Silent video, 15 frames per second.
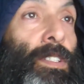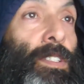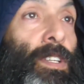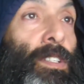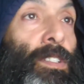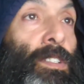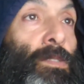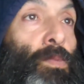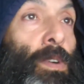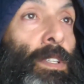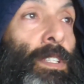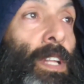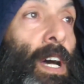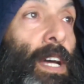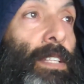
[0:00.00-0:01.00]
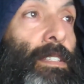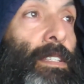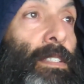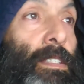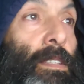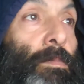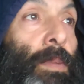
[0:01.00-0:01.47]
such as was not
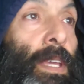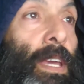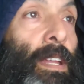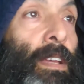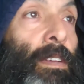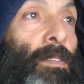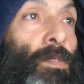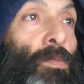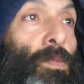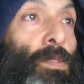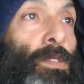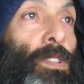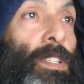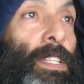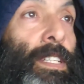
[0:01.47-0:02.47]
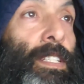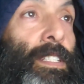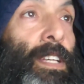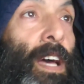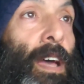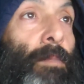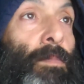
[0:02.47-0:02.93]
since the beginning of the world to this
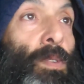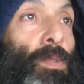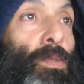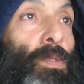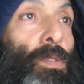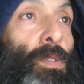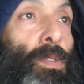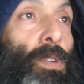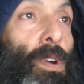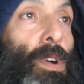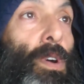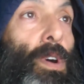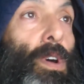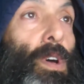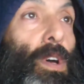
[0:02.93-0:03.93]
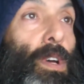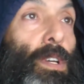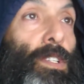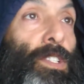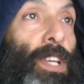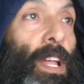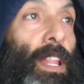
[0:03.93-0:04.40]
time, nor
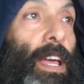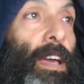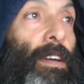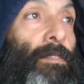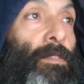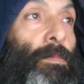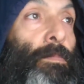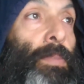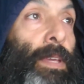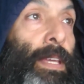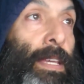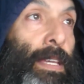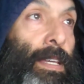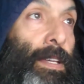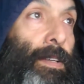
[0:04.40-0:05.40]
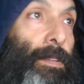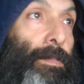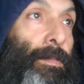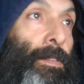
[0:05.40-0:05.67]
shall ever be.